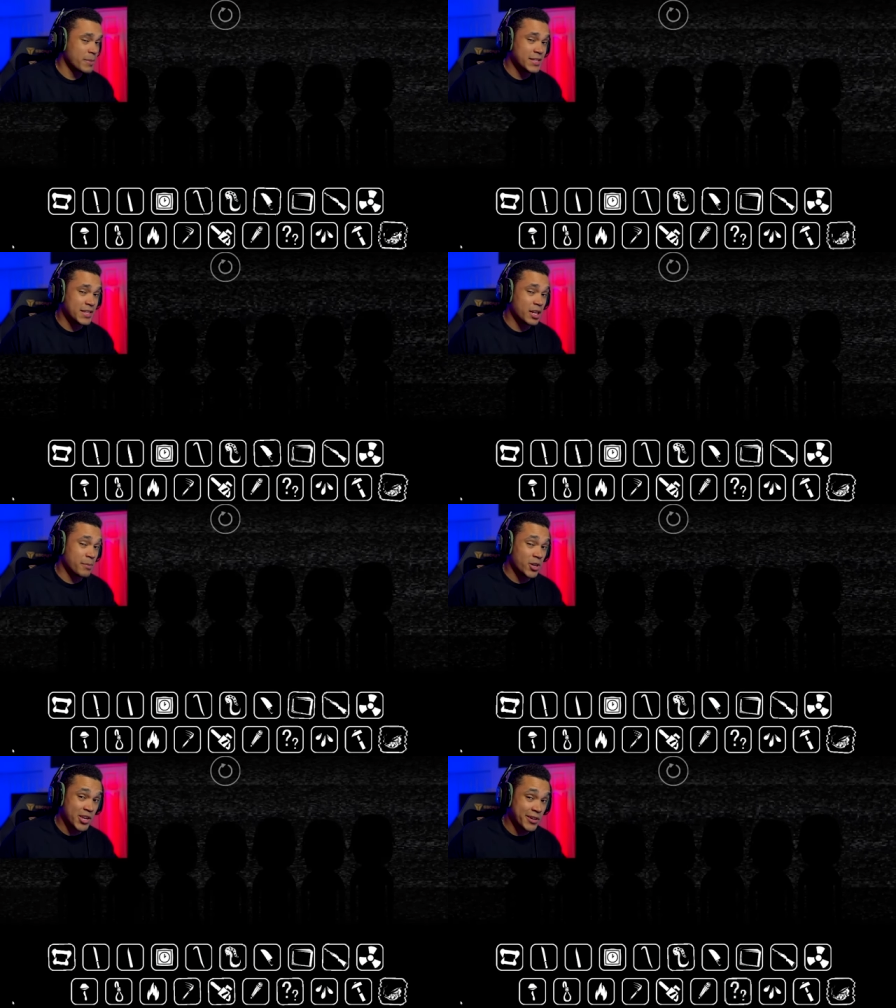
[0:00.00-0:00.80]
beat
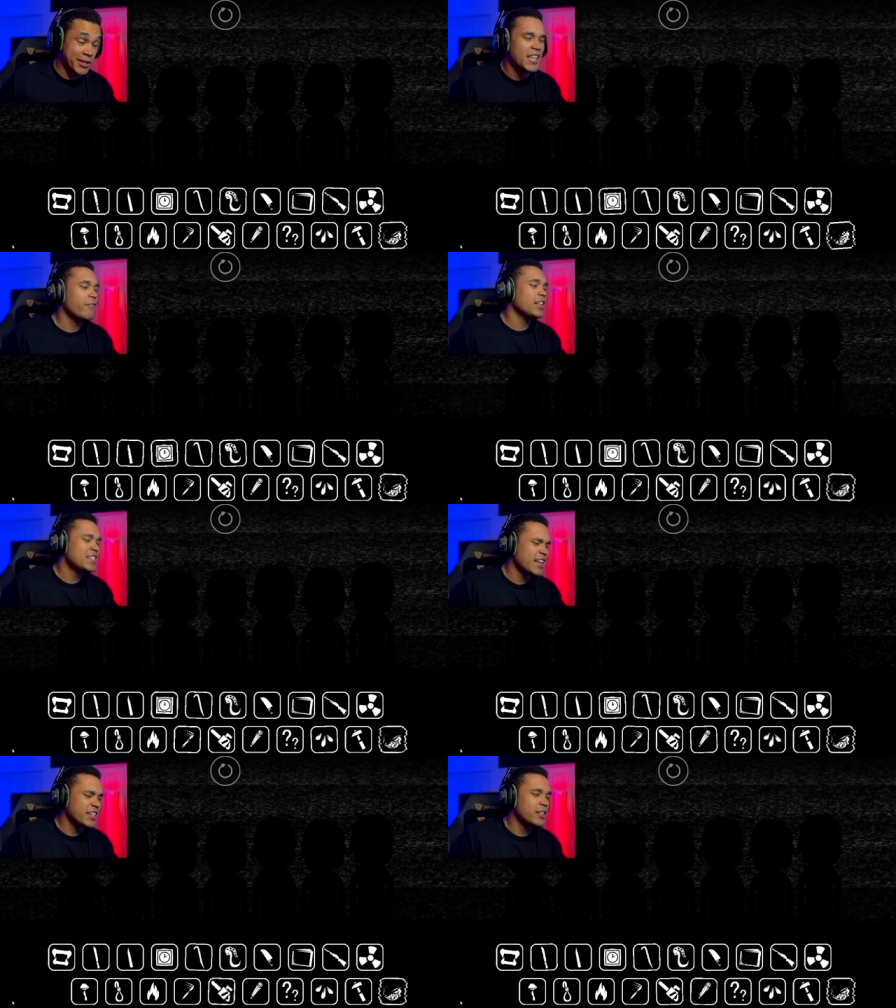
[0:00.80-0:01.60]
sounded pretty good. Definitely
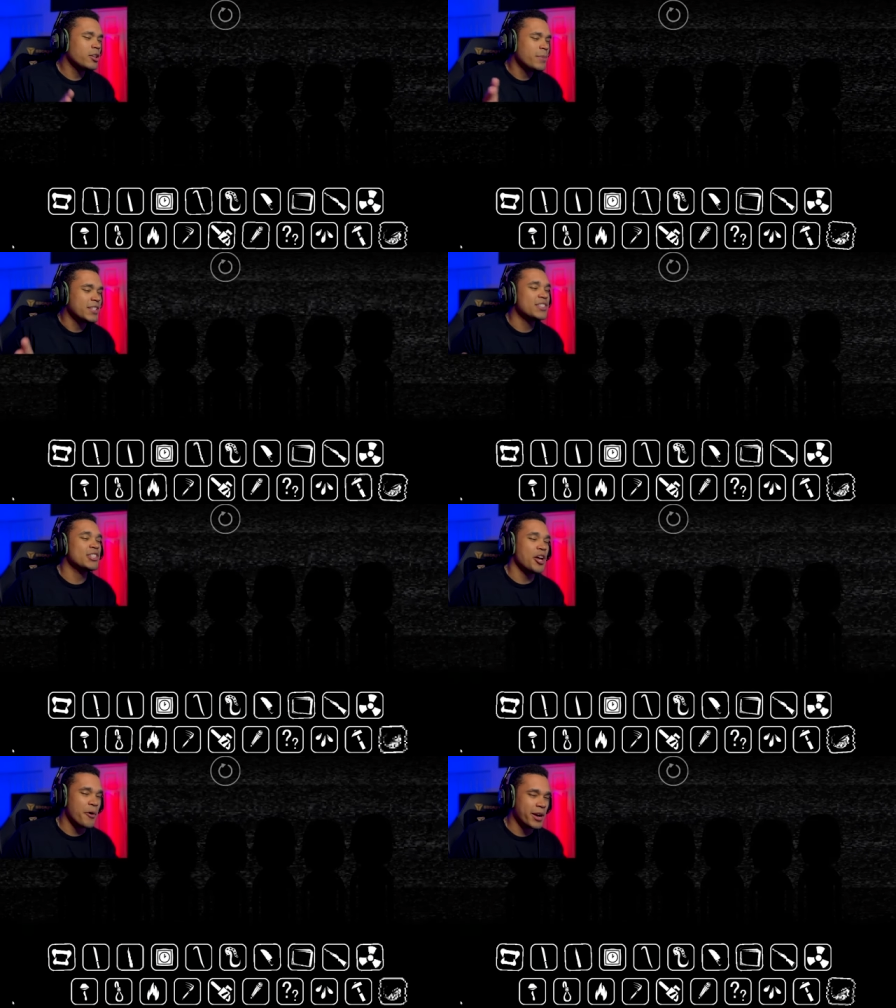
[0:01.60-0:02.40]
sounded a little bit
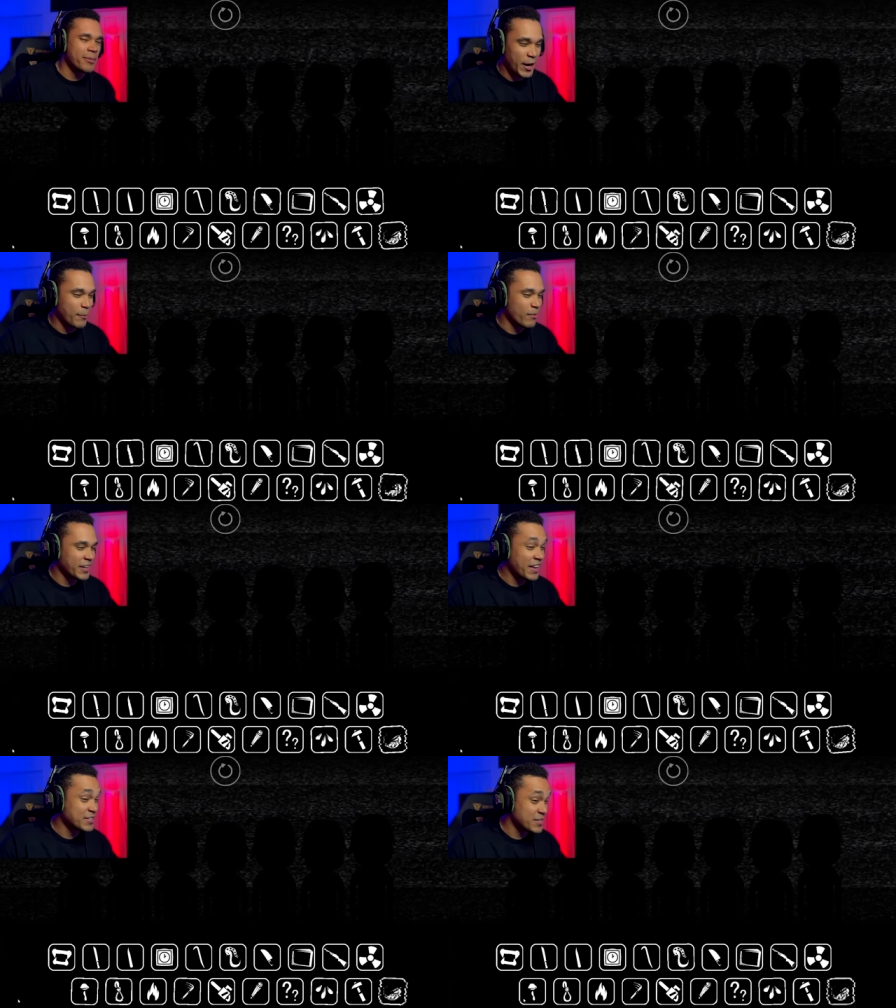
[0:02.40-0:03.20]
slower. All right,
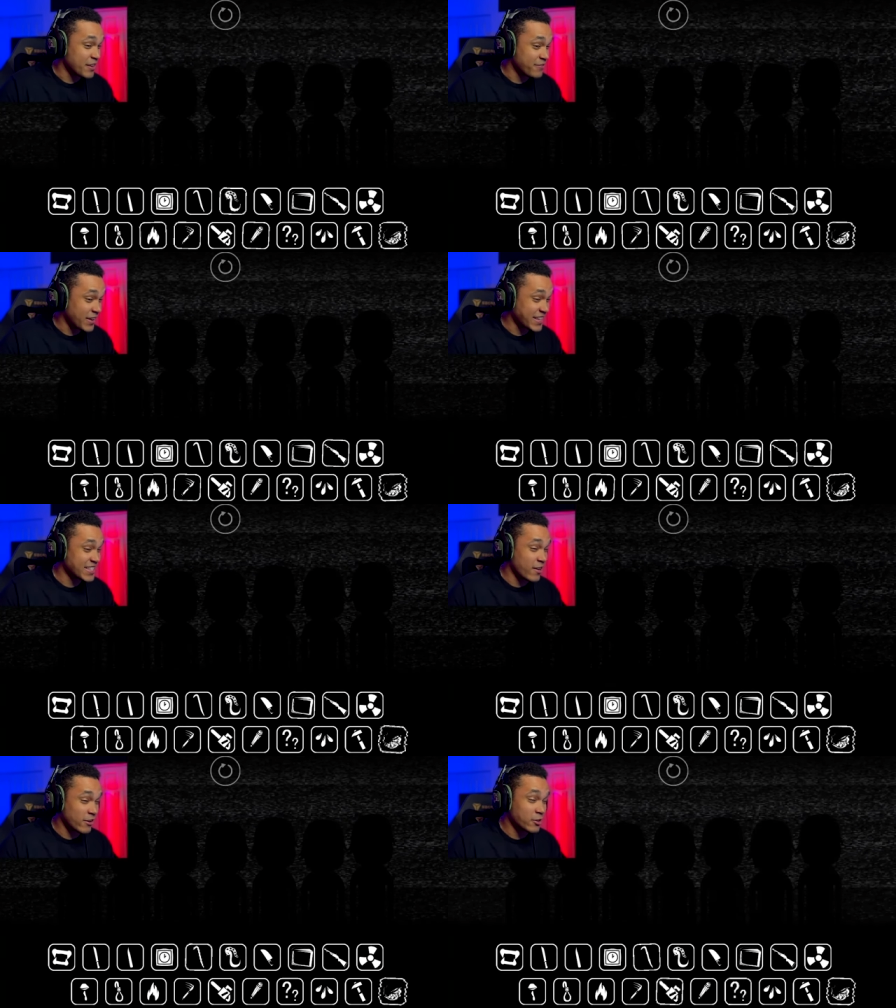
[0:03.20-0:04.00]
moving on to the
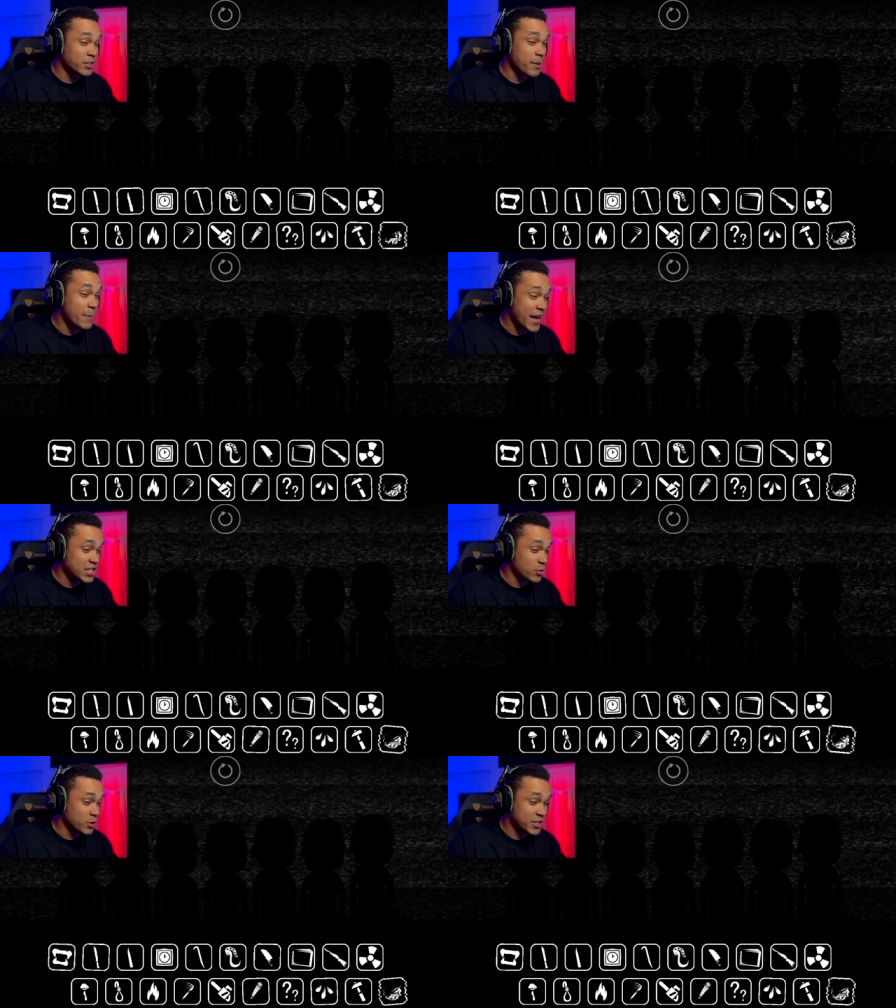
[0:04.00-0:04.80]
effects now. I can only
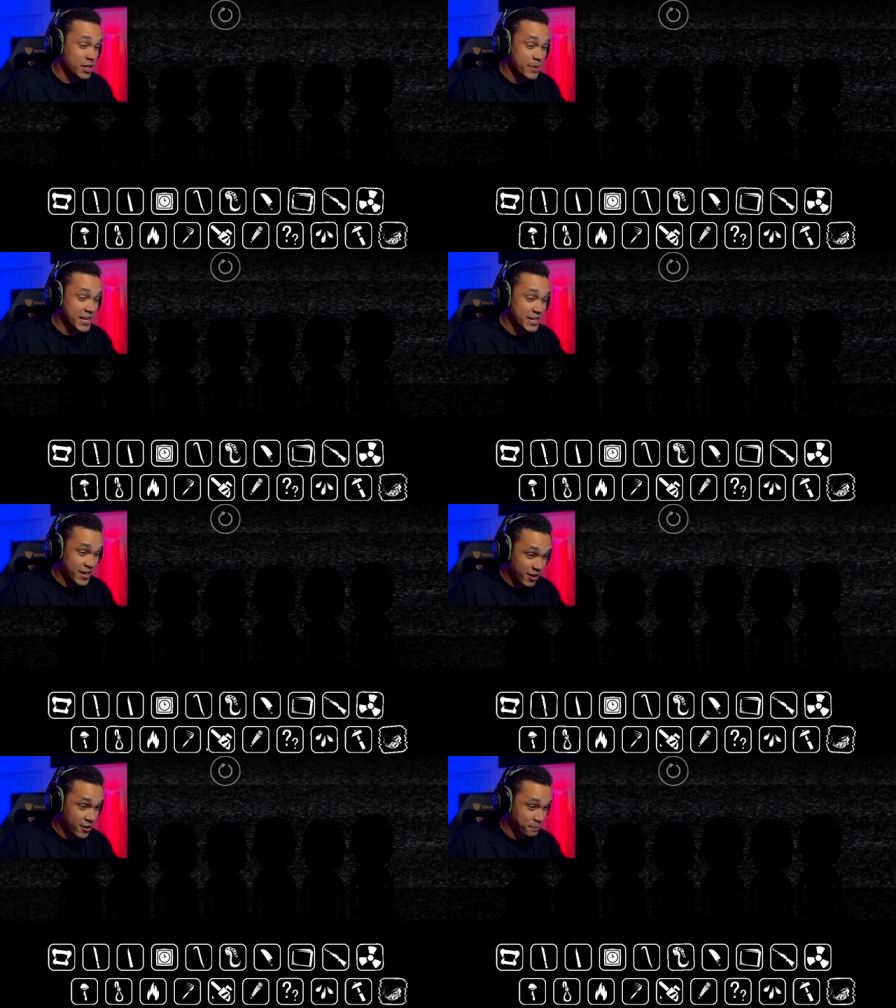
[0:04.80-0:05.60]
imagine what's going to be in
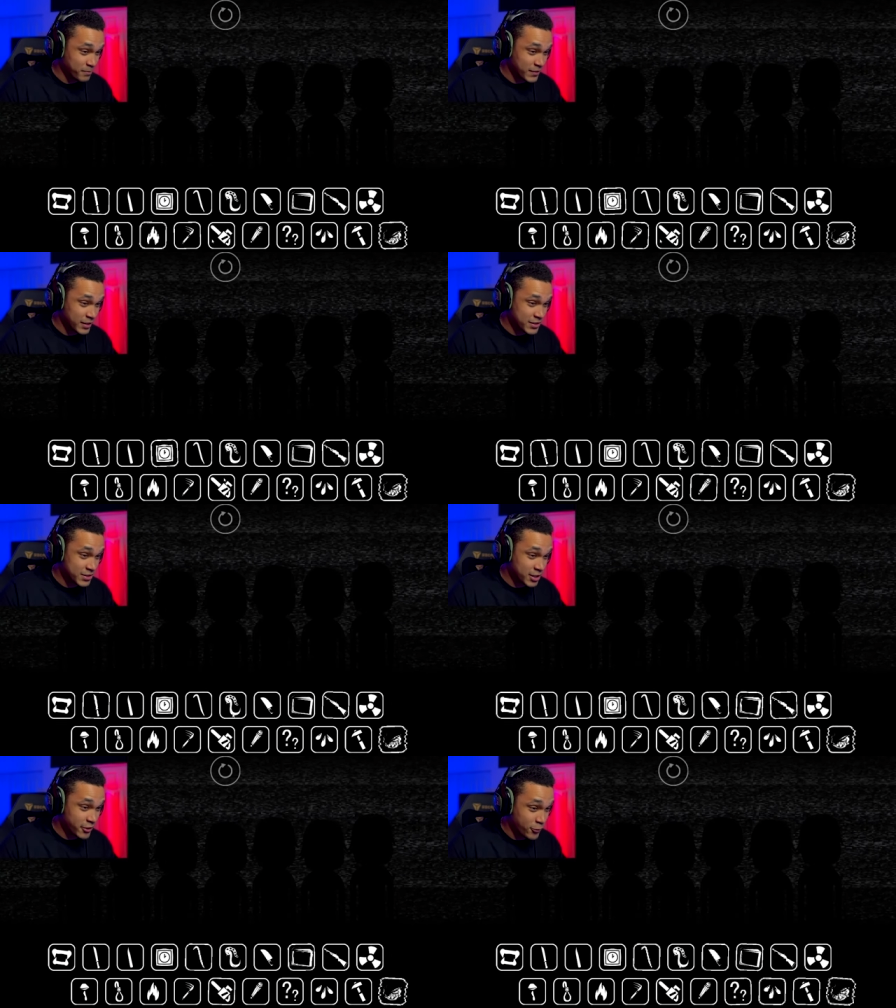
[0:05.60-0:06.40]
here. Let's
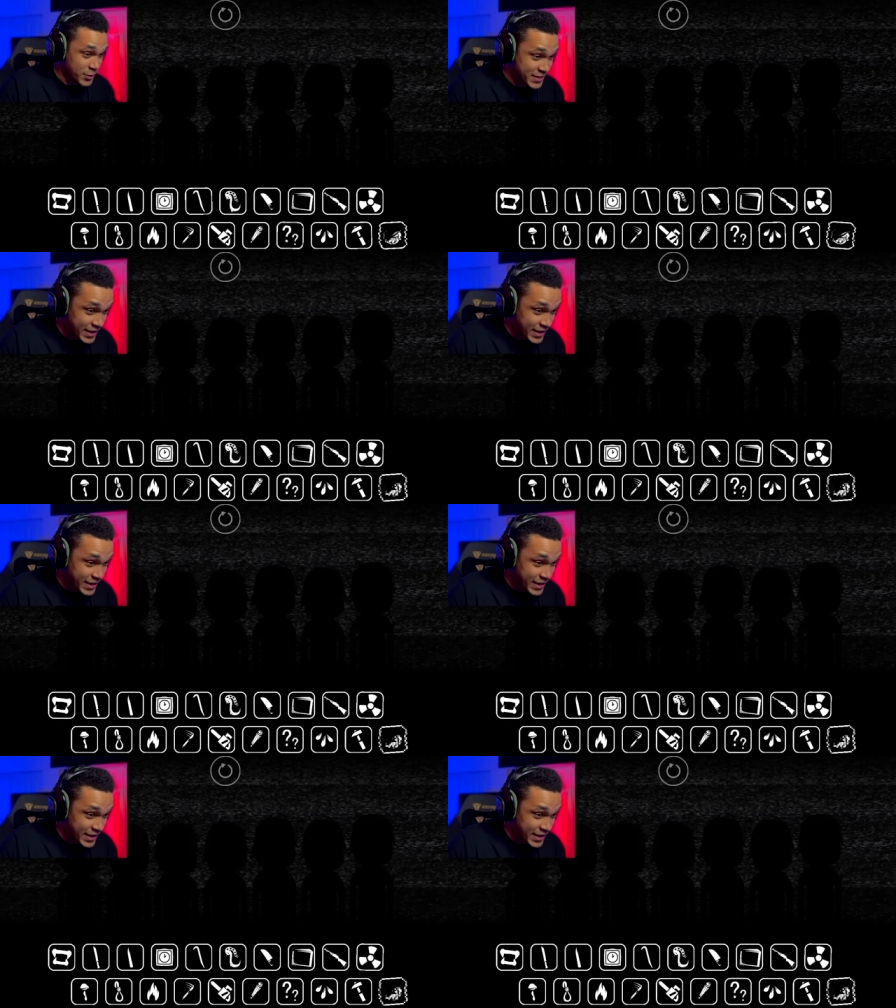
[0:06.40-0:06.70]
start off with